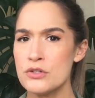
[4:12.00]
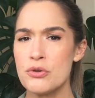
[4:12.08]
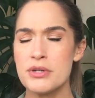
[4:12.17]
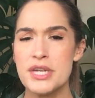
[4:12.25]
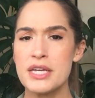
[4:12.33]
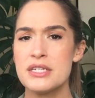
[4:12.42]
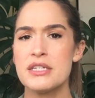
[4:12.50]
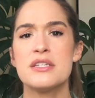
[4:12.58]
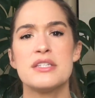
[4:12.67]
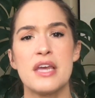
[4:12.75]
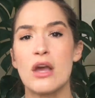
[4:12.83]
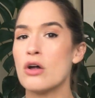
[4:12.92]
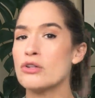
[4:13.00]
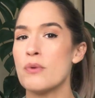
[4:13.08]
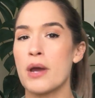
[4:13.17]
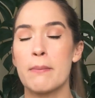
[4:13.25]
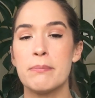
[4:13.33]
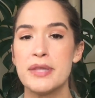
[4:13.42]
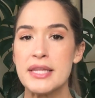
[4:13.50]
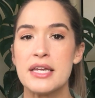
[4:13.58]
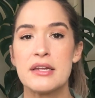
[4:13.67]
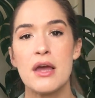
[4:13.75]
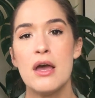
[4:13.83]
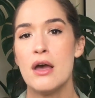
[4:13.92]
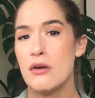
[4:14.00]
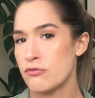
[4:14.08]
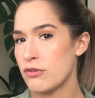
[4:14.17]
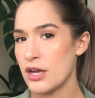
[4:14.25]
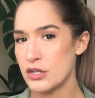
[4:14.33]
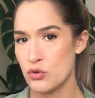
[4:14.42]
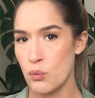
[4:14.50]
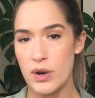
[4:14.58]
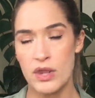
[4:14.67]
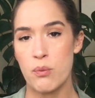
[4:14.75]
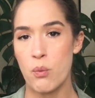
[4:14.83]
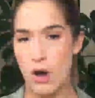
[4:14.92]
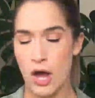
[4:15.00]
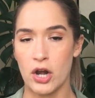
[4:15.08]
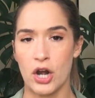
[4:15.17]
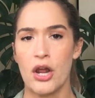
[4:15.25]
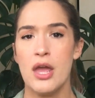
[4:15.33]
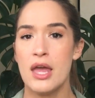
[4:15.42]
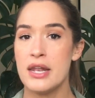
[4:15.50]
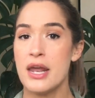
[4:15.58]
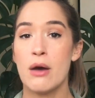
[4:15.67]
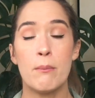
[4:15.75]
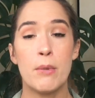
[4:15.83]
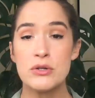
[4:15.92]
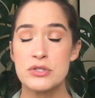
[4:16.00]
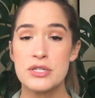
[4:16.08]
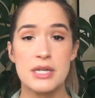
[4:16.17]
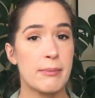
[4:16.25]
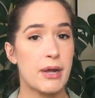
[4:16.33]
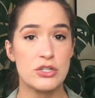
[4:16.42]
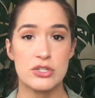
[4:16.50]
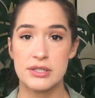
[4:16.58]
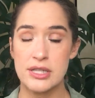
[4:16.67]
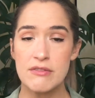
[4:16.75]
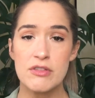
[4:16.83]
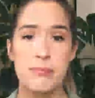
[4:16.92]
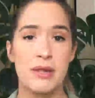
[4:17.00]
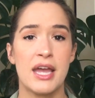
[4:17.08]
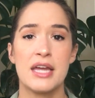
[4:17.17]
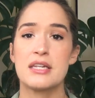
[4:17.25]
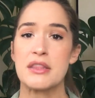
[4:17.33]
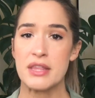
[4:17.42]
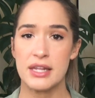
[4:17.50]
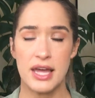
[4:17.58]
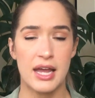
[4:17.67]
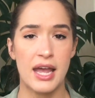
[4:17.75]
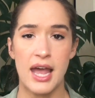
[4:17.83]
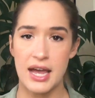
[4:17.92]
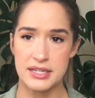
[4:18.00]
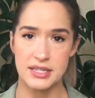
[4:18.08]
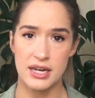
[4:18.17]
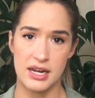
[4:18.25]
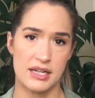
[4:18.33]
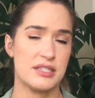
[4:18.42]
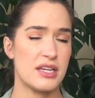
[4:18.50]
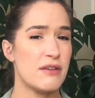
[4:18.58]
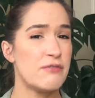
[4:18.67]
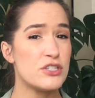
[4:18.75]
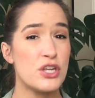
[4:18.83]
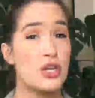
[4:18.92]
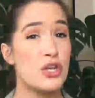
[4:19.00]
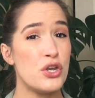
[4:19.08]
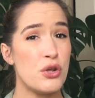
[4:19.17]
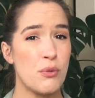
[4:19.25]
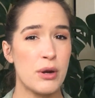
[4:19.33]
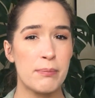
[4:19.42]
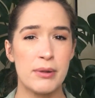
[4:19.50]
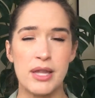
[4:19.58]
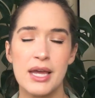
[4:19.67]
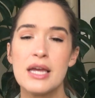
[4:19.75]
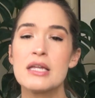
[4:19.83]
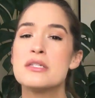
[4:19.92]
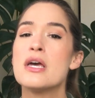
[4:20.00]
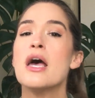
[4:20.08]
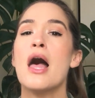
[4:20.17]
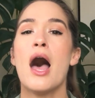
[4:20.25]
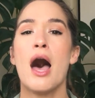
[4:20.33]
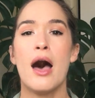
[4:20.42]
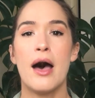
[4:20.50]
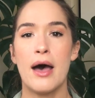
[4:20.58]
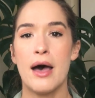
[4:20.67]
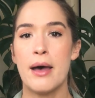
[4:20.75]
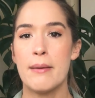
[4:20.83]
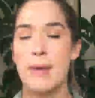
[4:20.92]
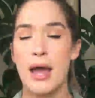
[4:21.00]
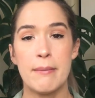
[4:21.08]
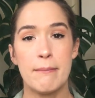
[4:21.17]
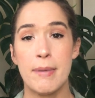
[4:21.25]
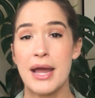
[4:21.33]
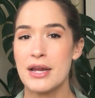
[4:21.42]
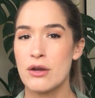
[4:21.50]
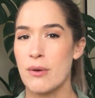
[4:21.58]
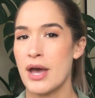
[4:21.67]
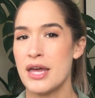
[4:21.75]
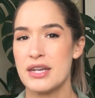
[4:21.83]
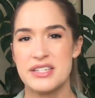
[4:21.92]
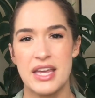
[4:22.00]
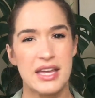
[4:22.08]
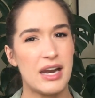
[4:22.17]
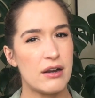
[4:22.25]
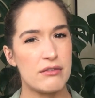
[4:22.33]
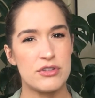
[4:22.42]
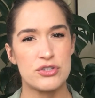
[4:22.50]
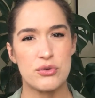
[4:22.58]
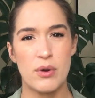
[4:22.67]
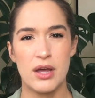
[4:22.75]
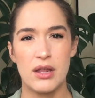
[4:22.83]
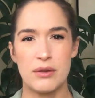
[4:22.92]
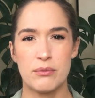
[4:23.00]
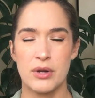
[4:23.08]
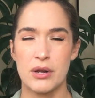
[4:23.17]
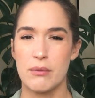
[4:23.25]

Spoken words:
So I'll take it to the sink, I'll do a complete flush with water. Now, most of the time I just leave the plant, the leca as it is. If it's a newer plant, I might go ahead and take it out of the soil and